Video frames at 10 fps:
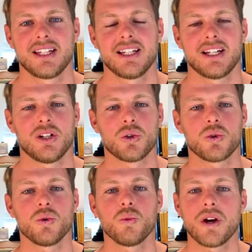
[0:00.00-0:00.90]
Now look,
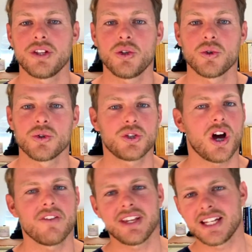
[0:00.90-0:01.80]
whether you're
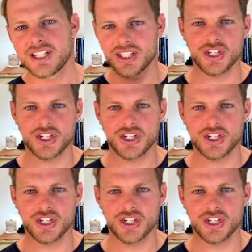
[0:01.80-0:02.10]
diving into this